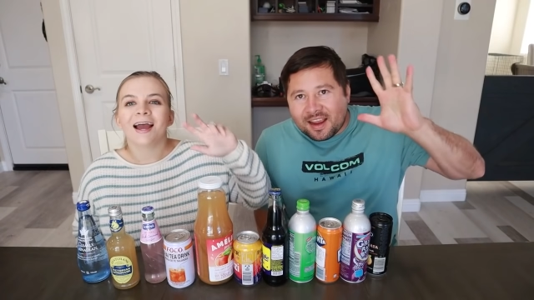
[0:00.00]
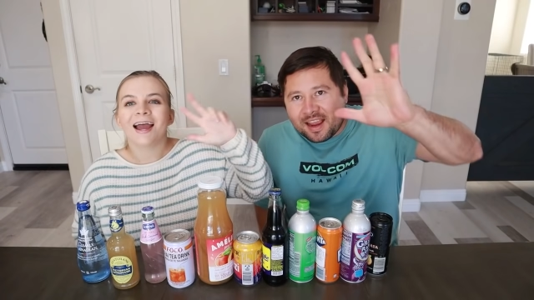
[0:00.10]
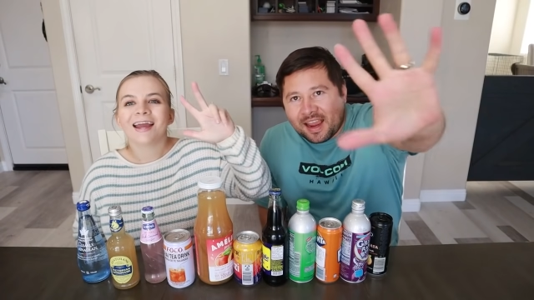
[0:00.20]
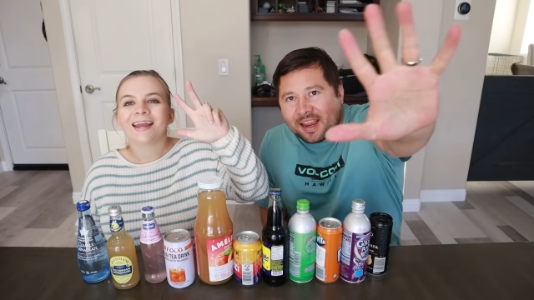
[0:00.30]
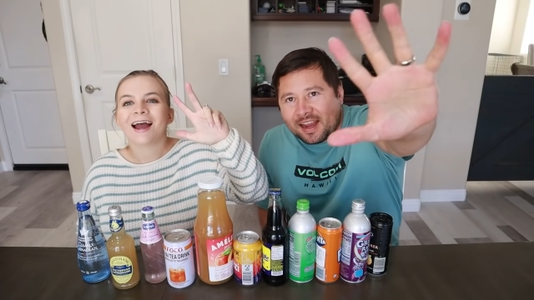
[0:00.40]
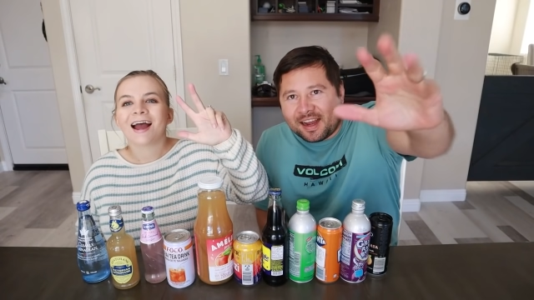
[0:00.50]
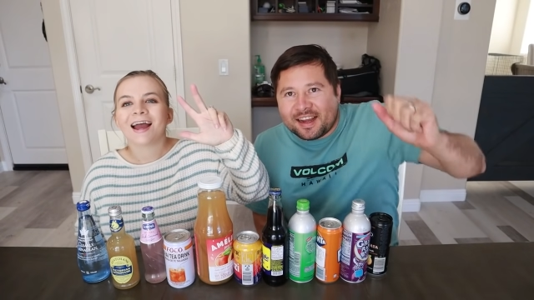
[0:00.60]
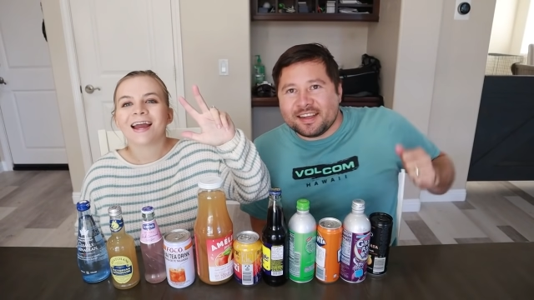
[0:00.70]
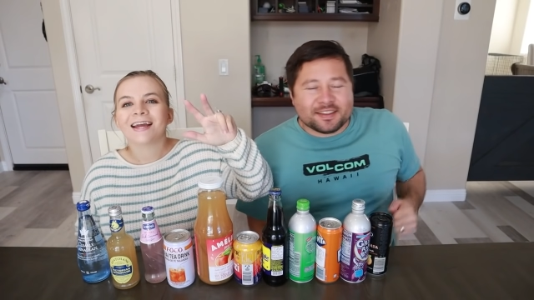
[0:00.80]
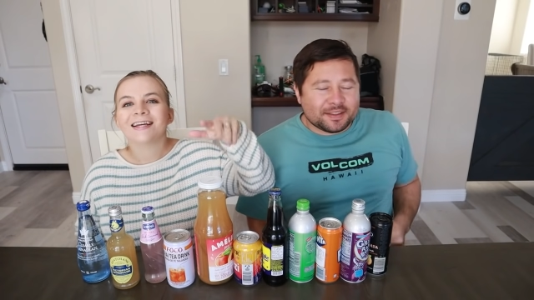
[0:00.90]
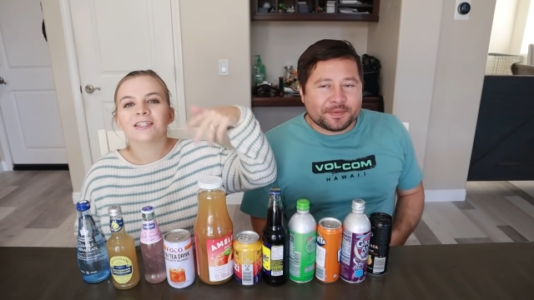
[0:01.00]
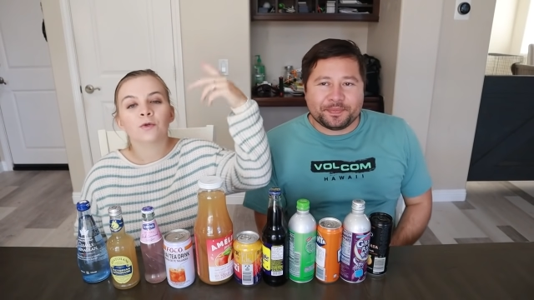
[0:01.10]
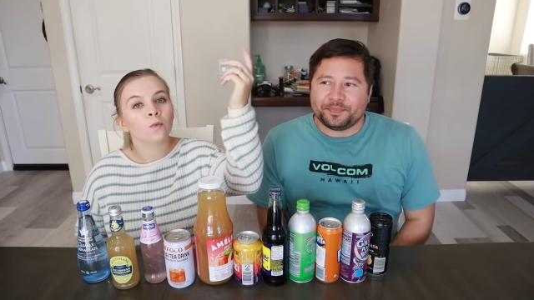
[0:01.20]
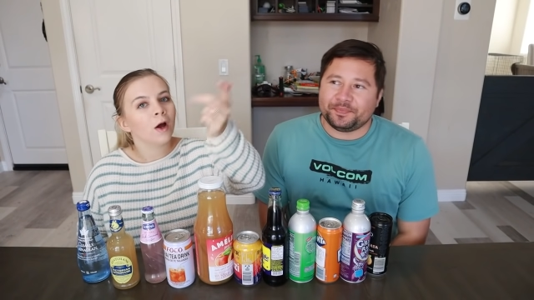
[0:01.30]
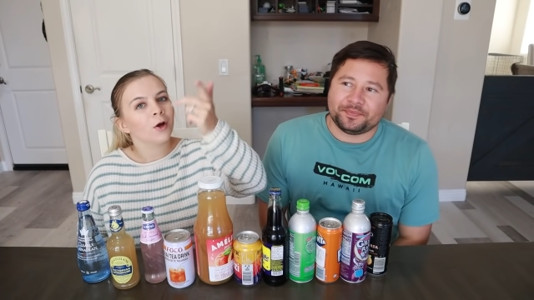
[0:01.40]
Speaker 1: Hey, hey
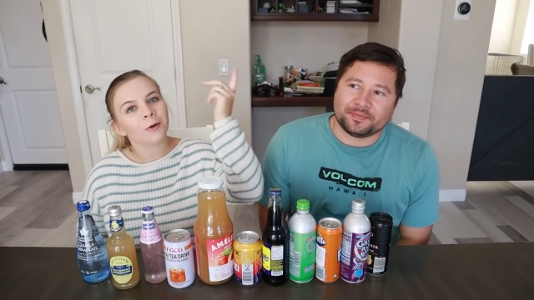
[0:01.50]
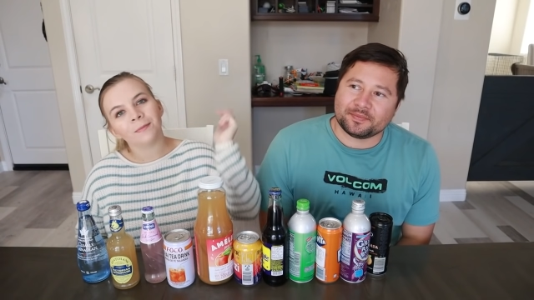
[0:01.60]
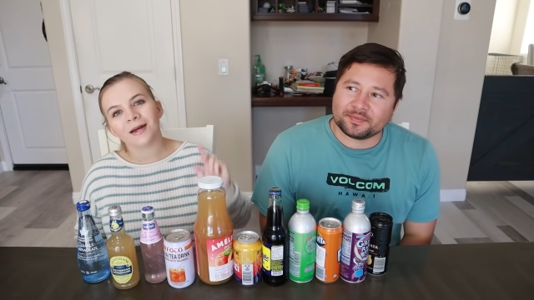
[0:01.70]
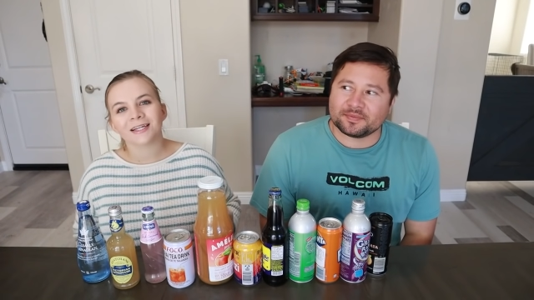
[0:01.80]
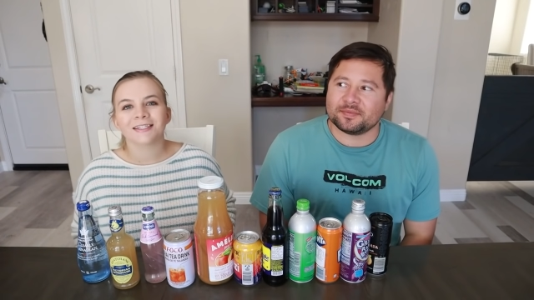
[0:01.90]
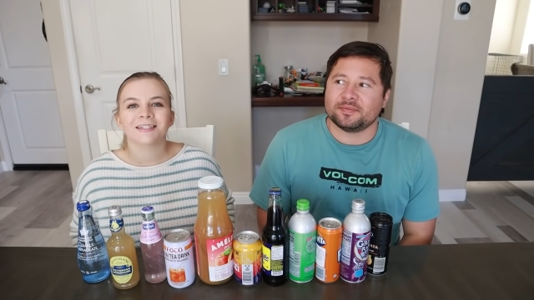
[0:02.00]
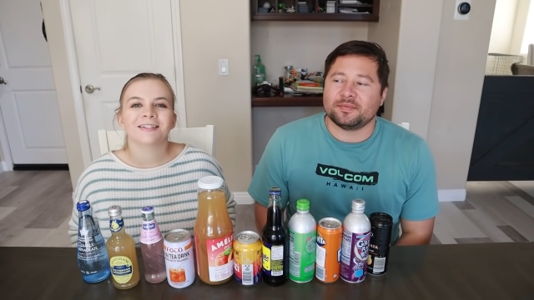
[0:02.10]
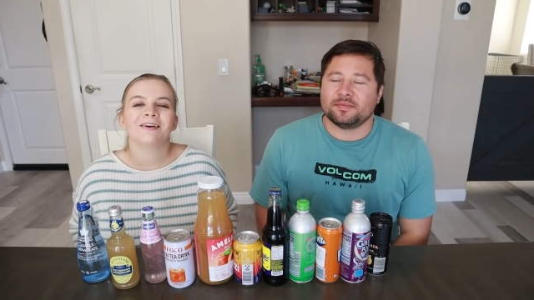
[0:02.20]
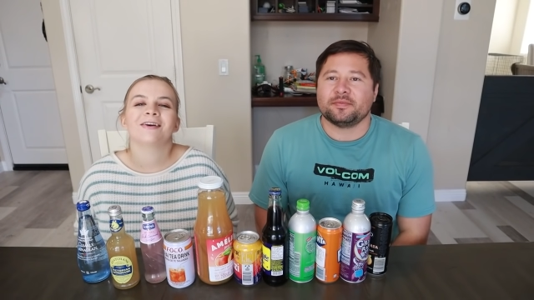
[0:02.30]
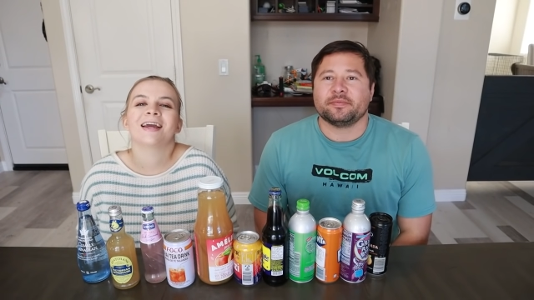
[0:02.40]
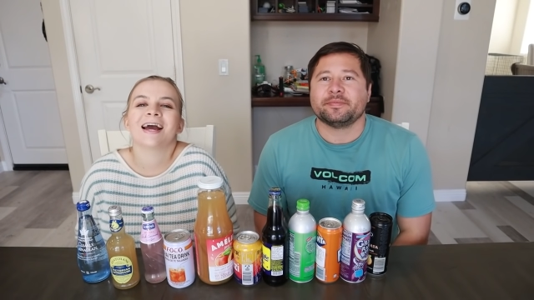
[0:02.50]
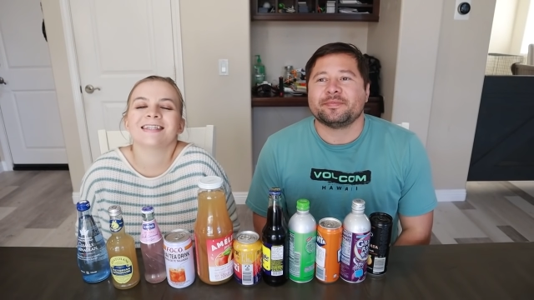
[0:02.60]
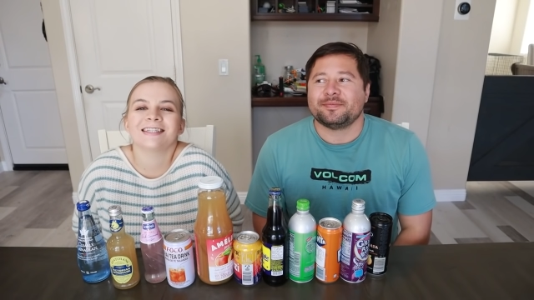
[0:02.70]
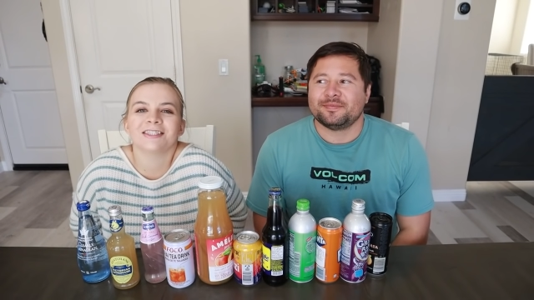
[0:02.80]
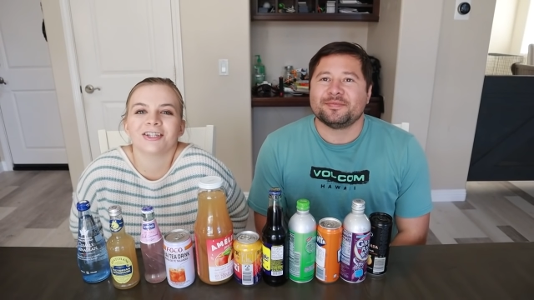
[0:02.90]
guys. guys. Welcome back to the So
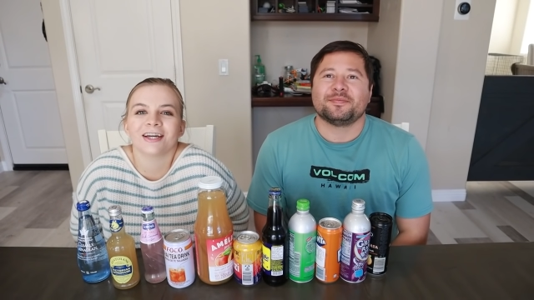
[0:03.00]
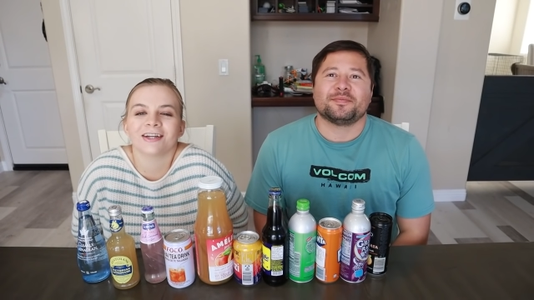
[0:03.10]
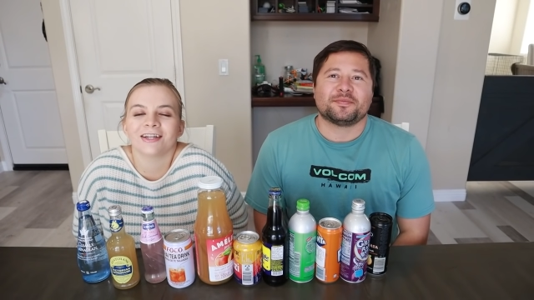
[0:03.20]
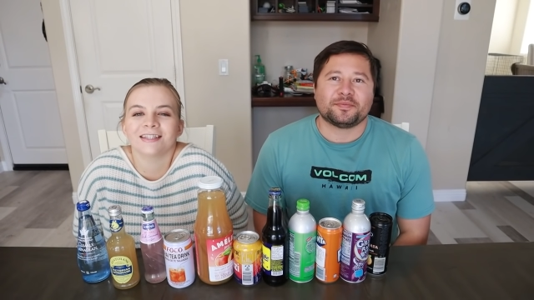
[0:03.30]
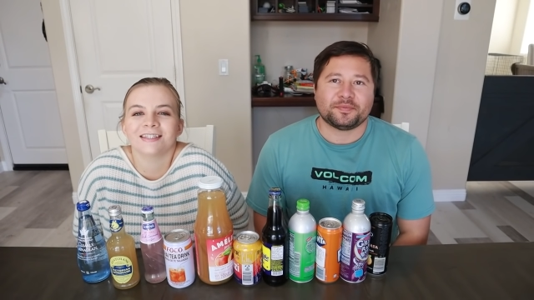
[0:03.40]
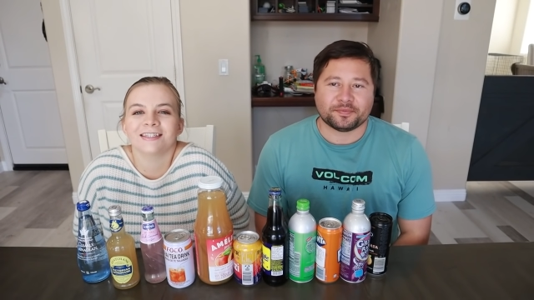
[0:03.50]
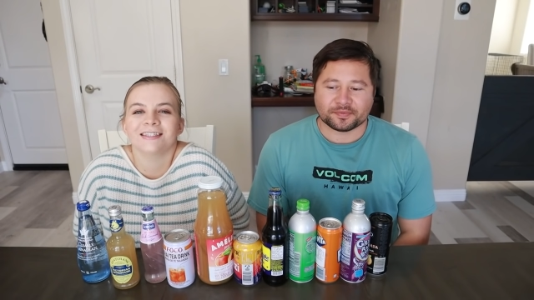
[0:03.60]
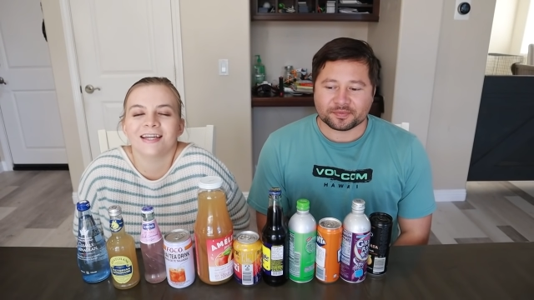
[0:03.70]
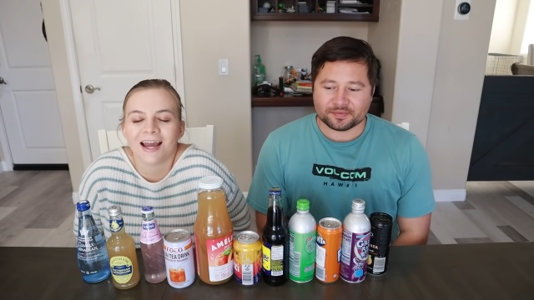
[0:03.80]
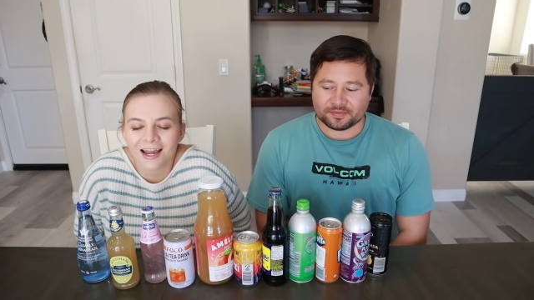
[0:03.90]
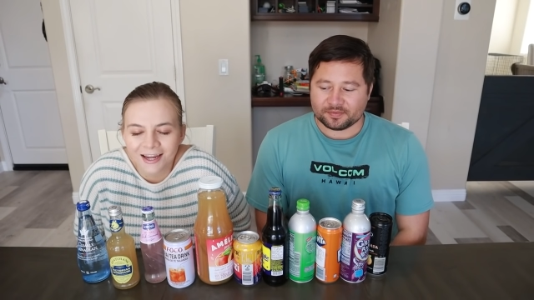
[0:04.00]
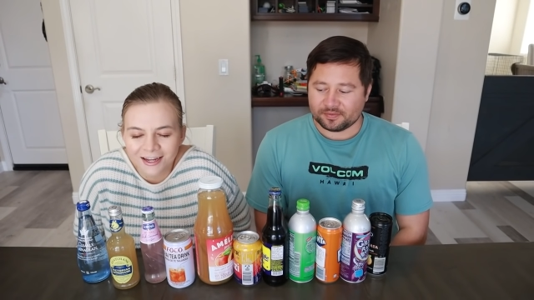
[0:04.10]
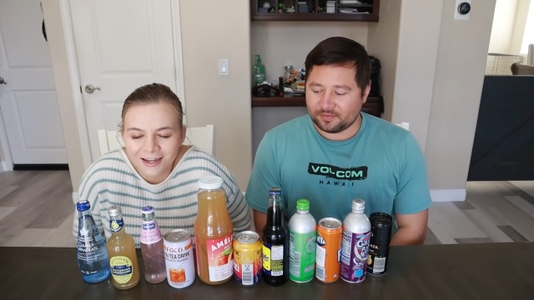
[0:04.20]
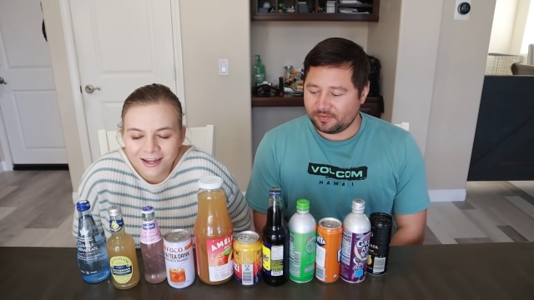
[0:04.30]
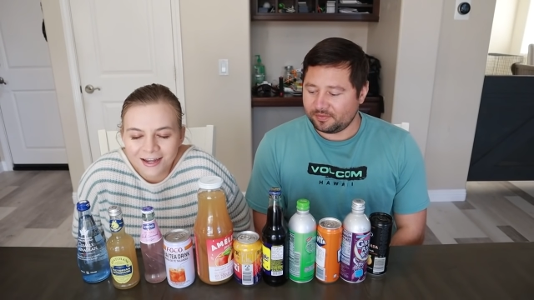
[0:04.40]
Cassie channel, and today